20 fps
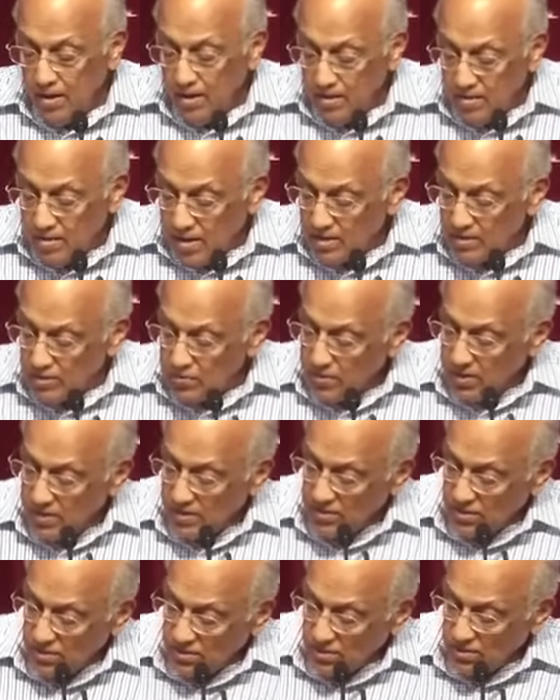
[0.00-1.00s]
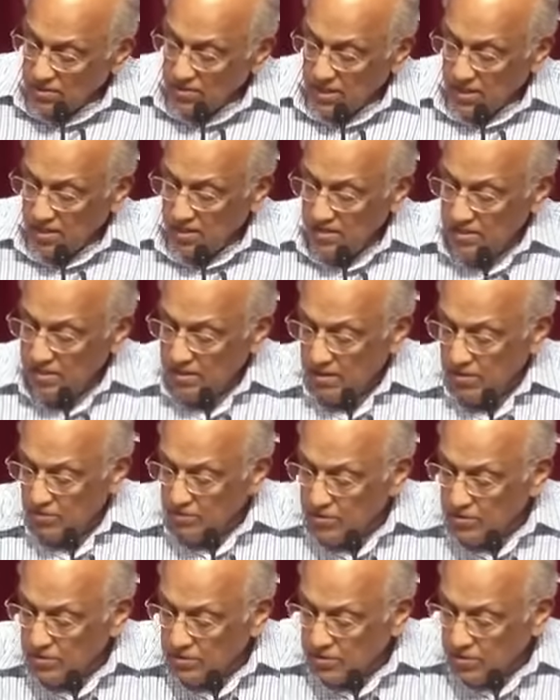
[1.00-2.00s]
And that's why Jesus said in
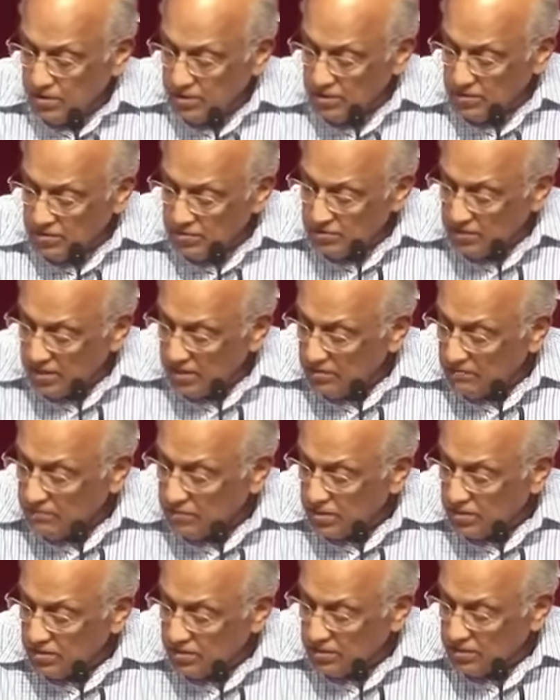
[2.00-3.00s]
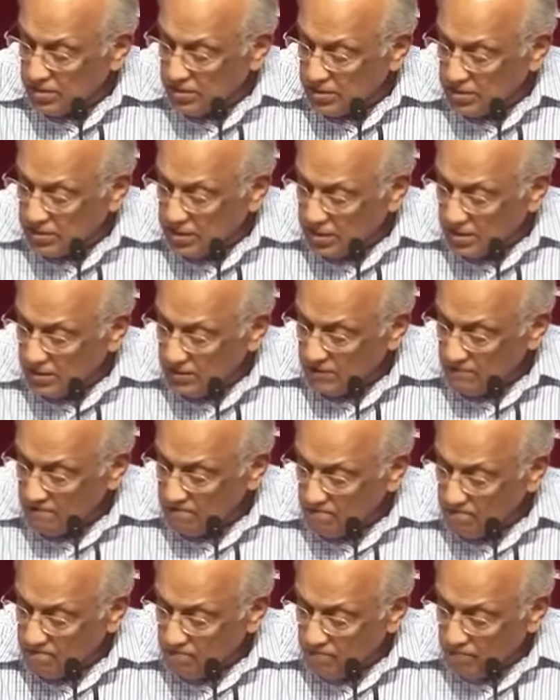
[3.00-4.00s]
verse thirty-three of John sixteen,
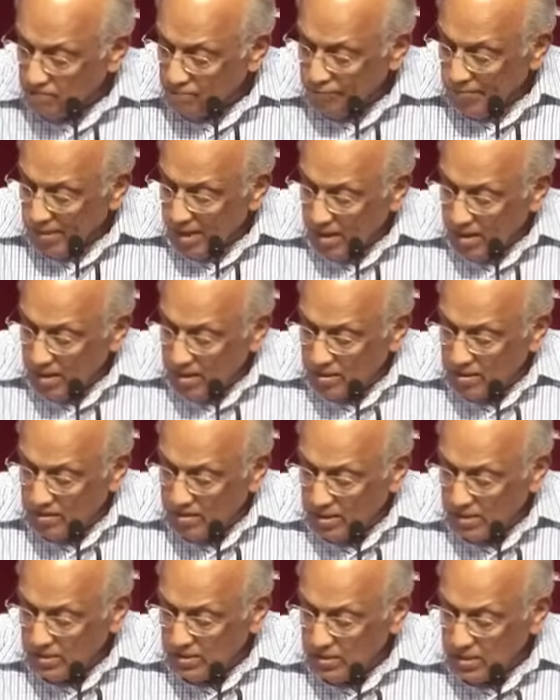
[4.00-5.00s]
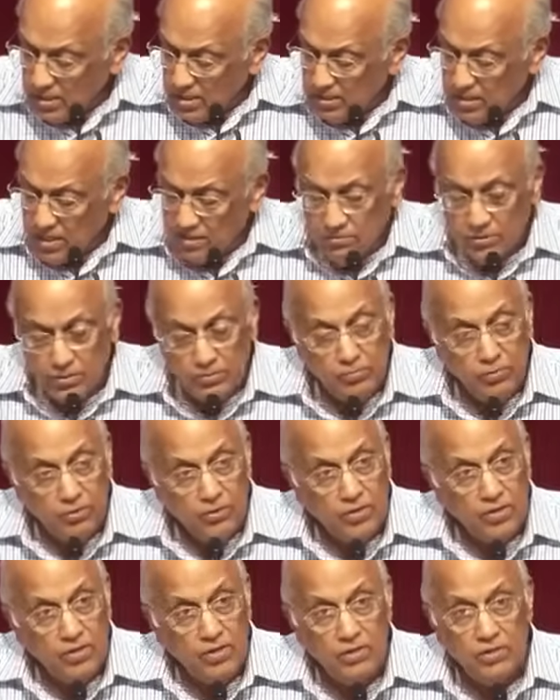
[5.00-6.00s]
"These things I've
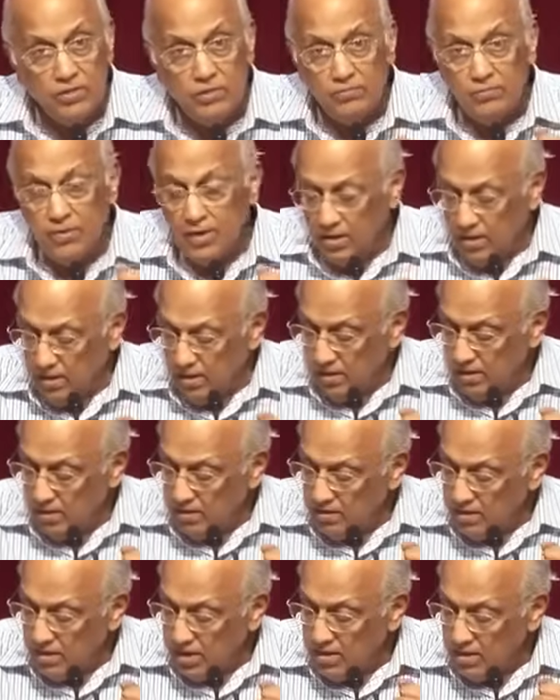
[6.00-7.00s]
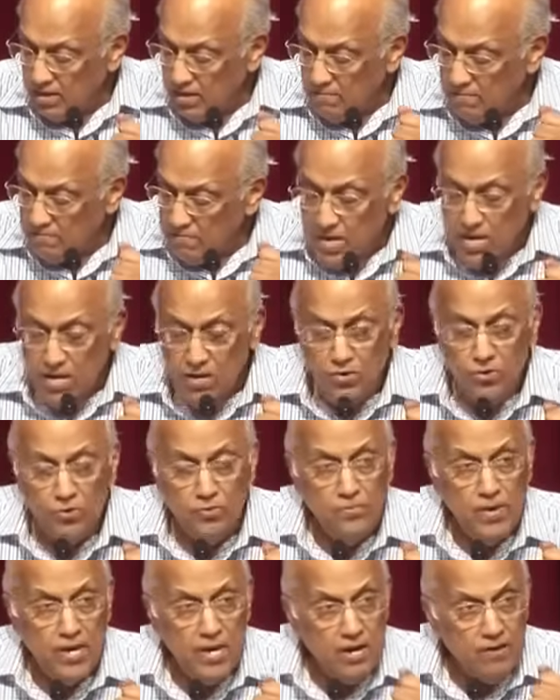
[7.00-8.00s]
spoken to me, that in me
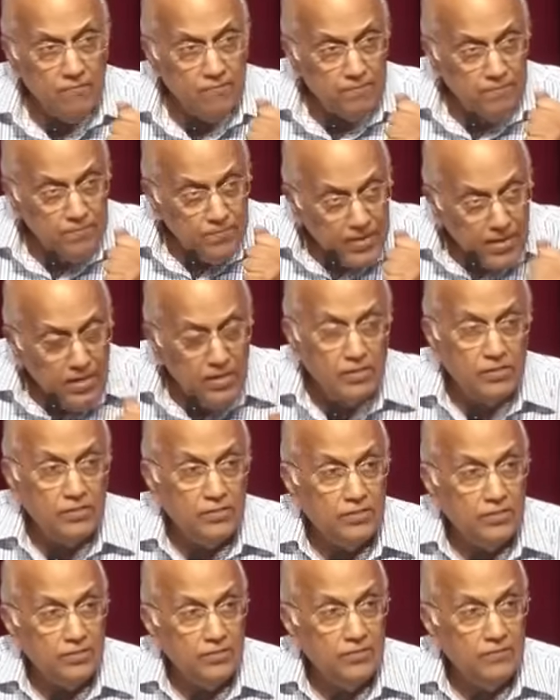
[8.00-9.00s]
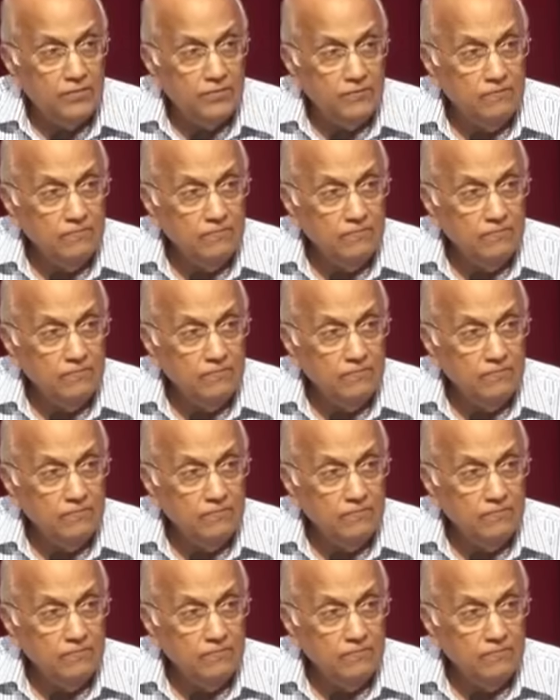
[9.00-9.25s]
you may have peace."